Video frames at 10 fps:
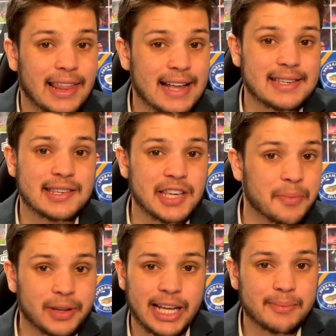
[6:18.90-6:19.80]
that's a
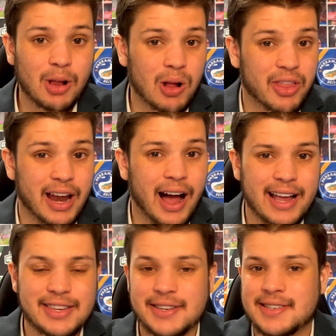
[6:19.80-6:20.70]
stumbling block that
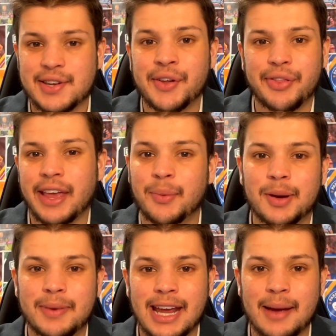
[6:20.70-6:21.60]
I just don't think
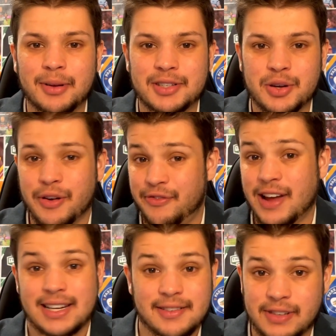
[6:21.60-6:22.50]
we'd be able to
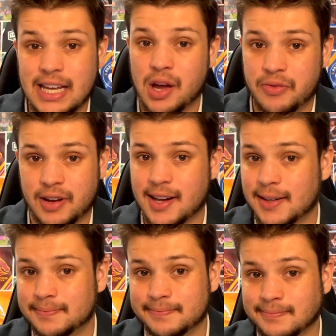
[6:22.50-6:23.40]
effectively
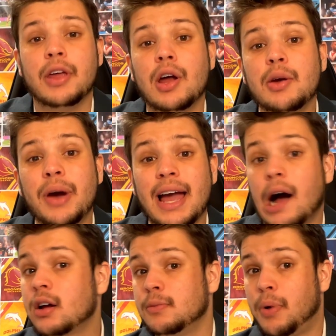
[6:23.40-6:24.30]
overcome. The only way
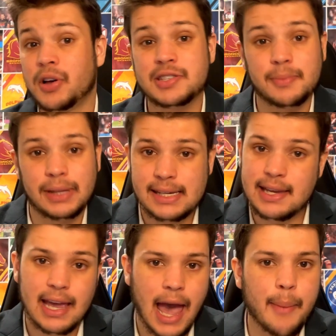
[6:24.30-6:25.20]
I could possibly
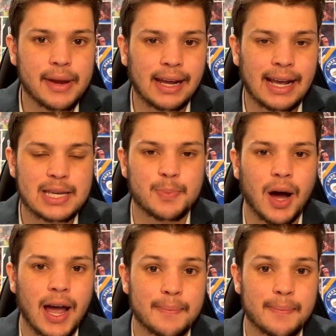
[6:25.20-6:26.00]
see it happening is by